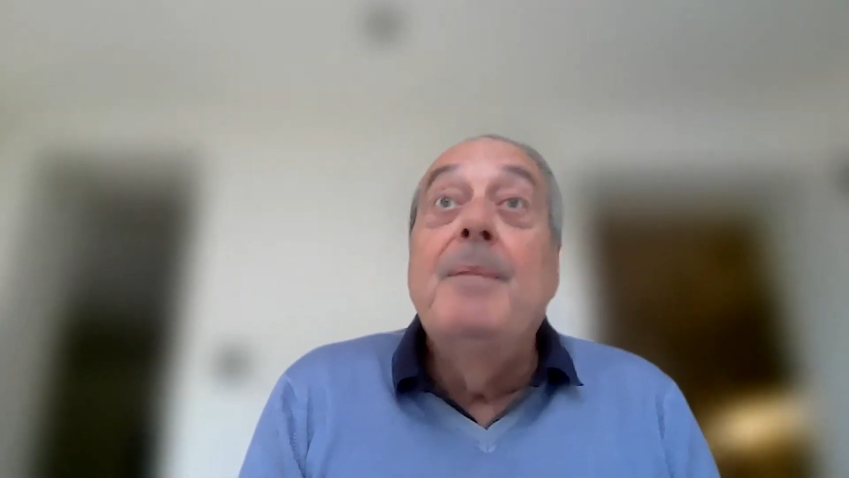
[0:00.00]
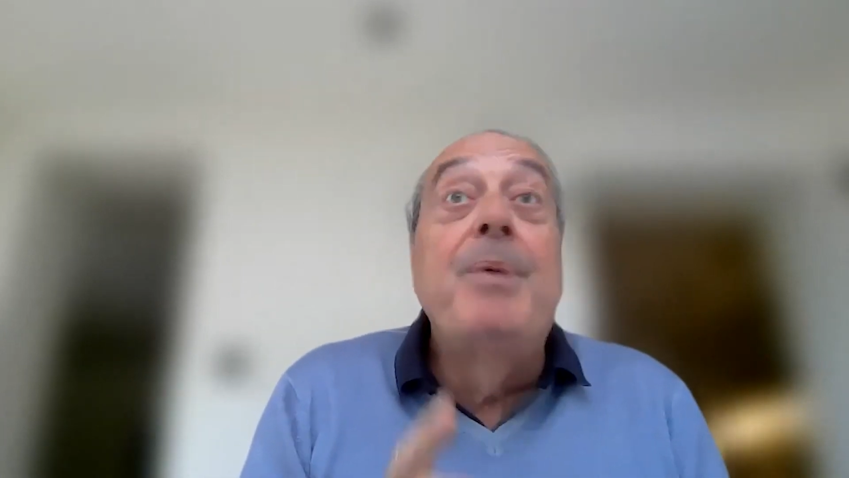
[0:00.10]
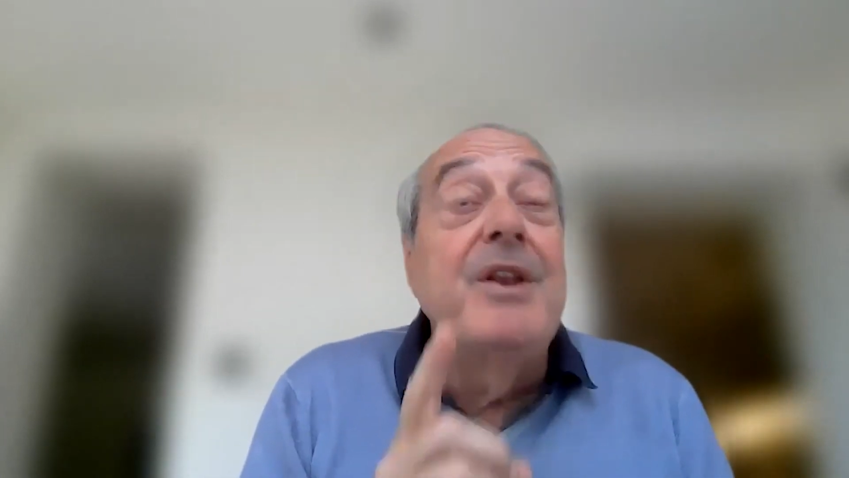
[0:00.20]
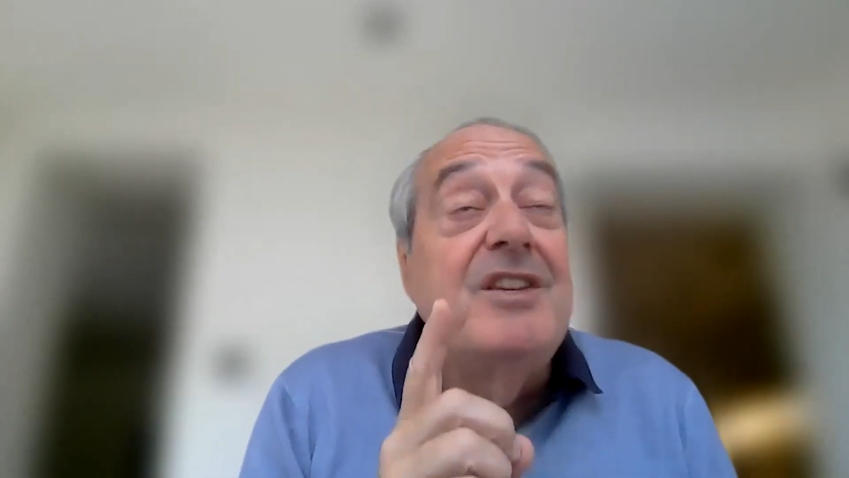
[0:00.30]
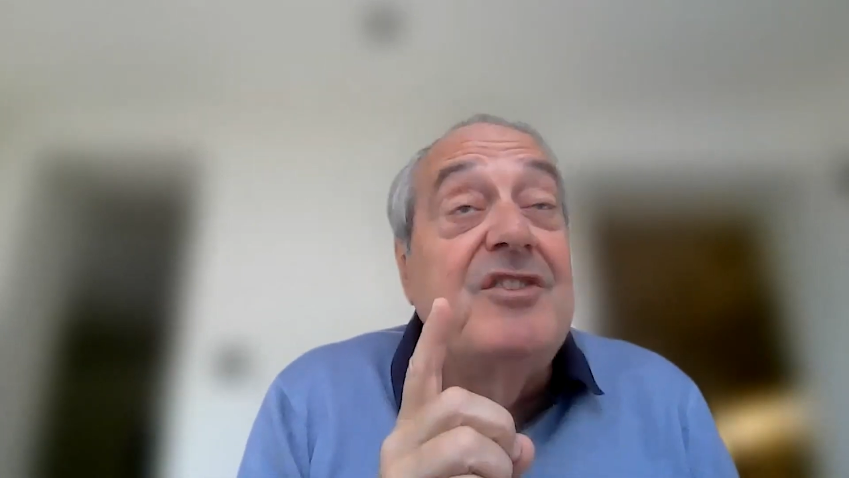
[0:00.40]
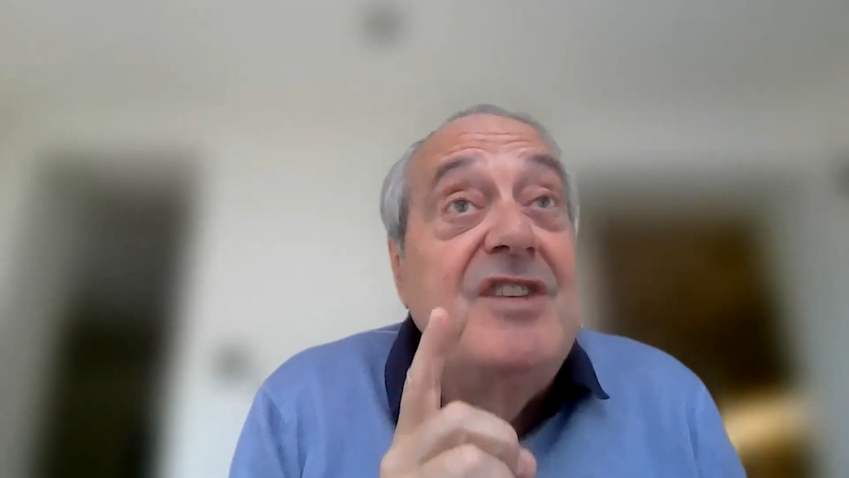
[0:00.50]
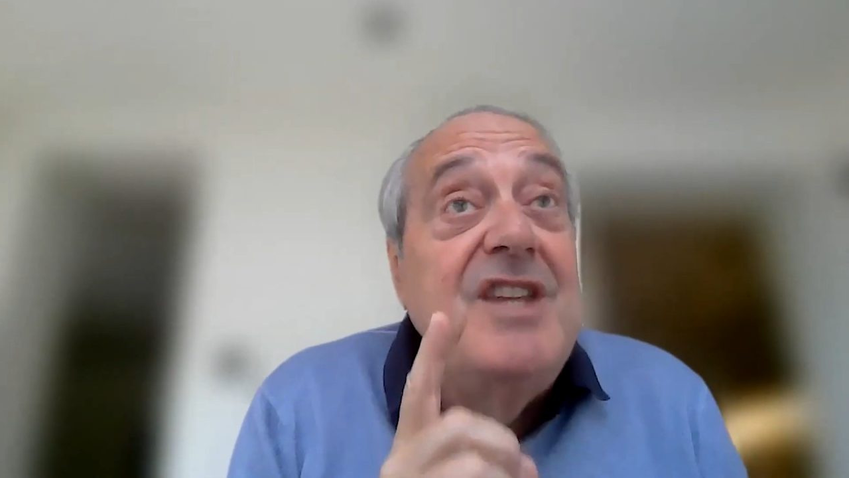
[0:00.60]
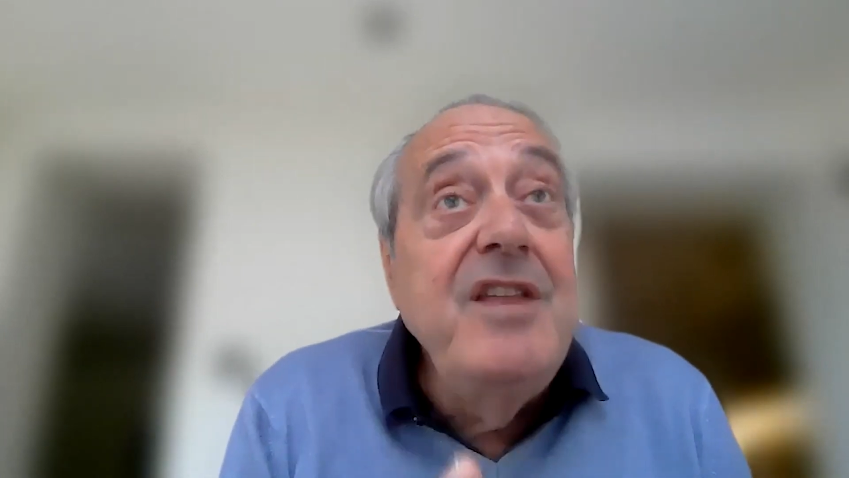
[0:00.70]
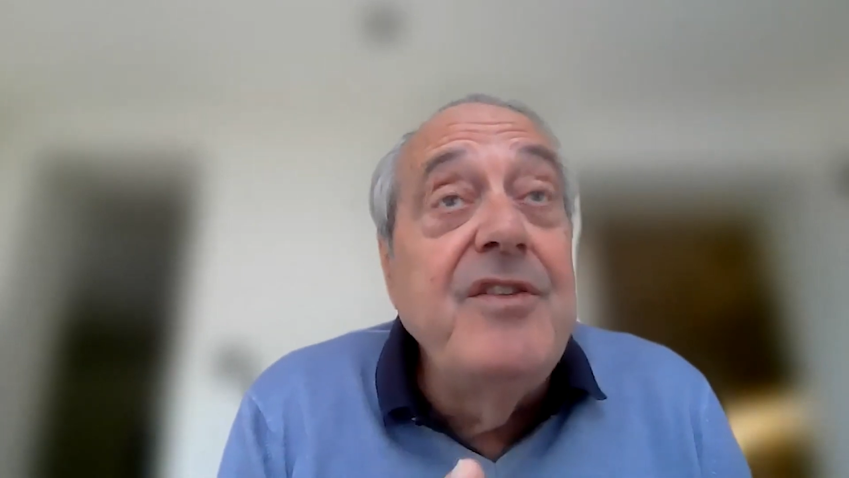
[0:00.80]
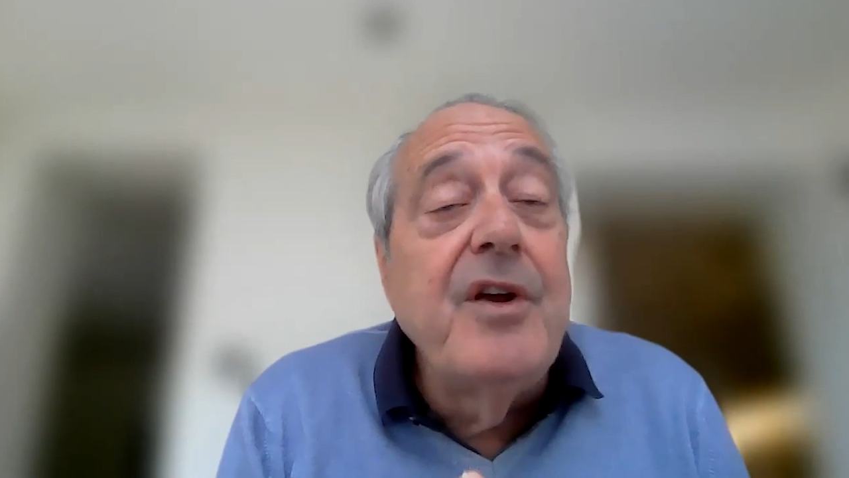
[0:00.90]
But it's
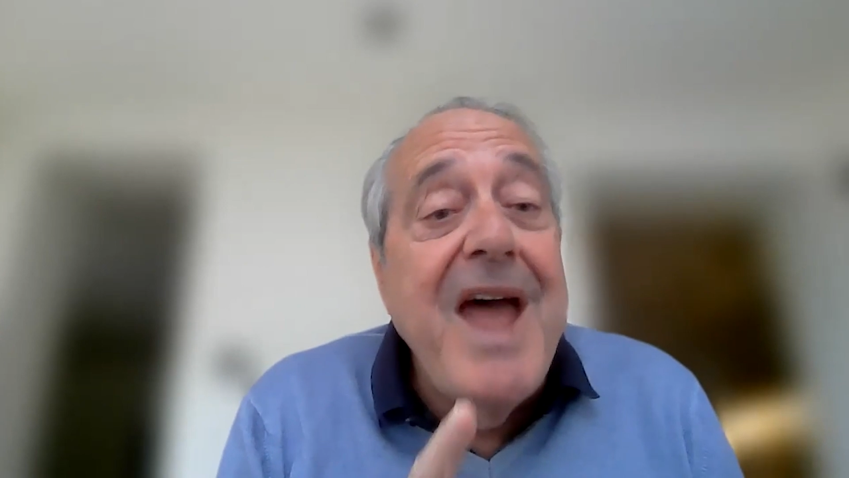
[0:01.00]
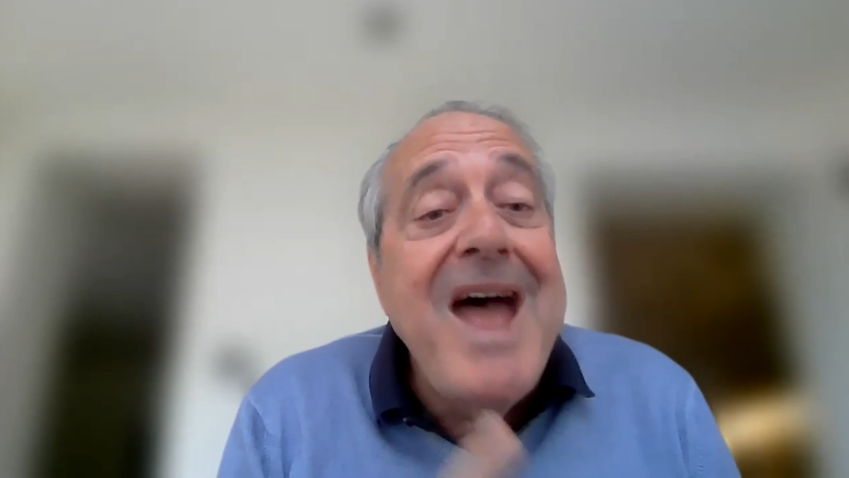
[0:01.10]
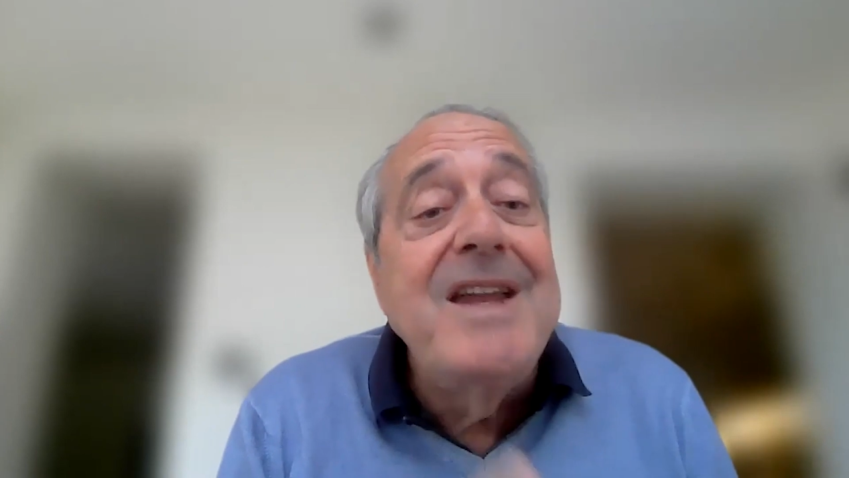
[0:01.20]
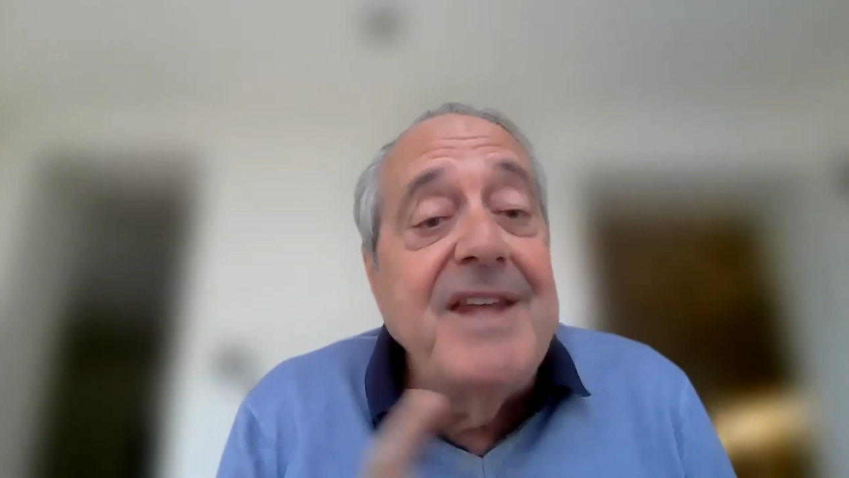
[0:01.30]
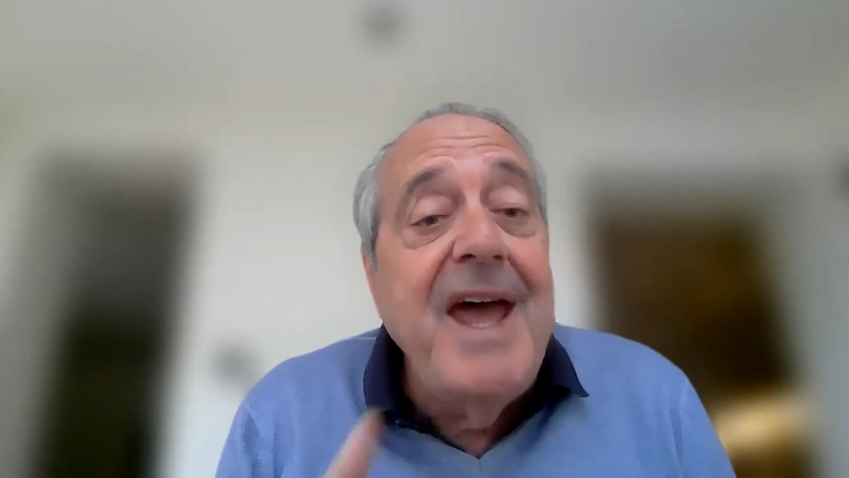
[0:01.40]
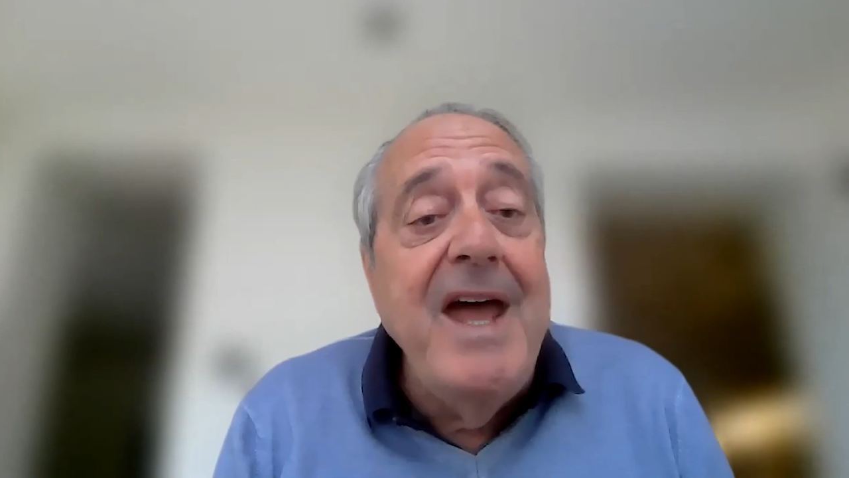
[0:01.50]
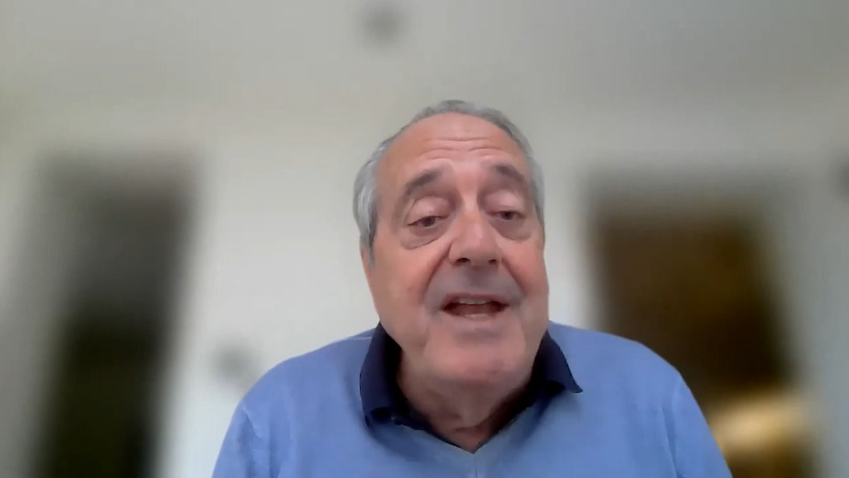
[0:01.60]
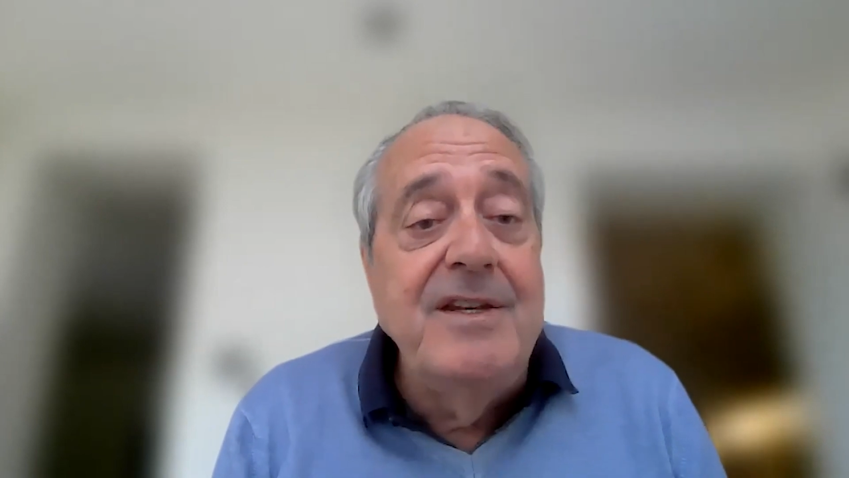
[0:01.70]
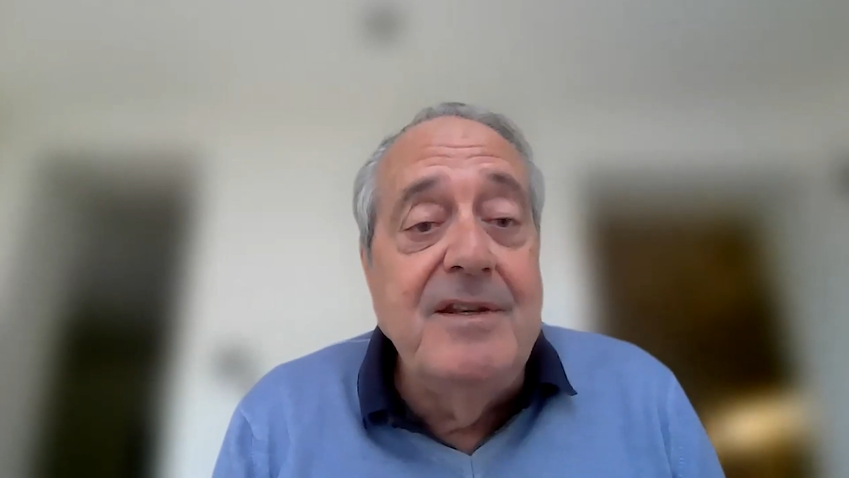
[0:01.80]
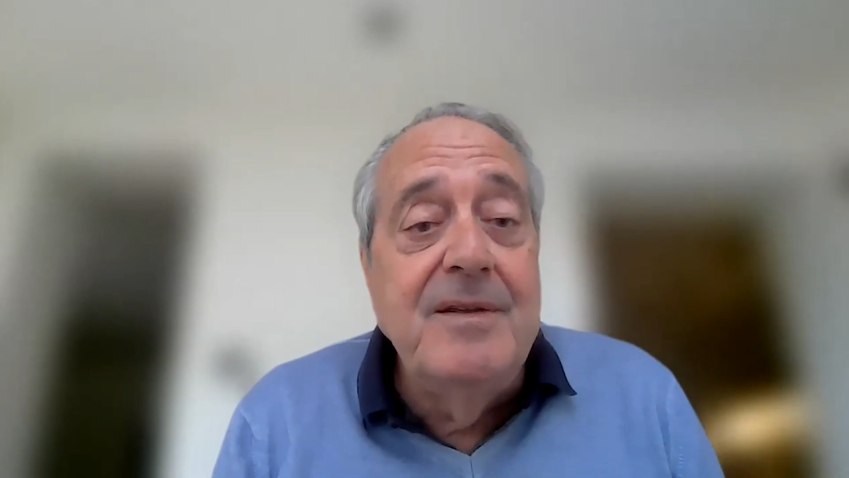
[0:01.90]
neither
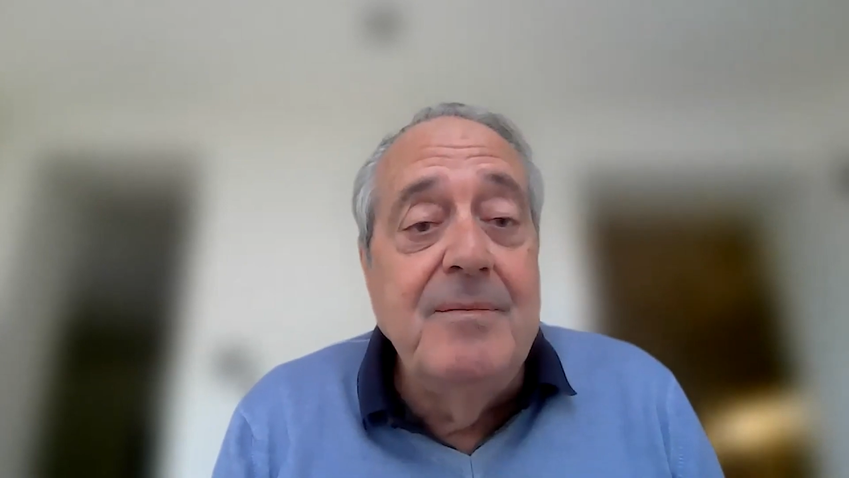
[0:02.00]
and,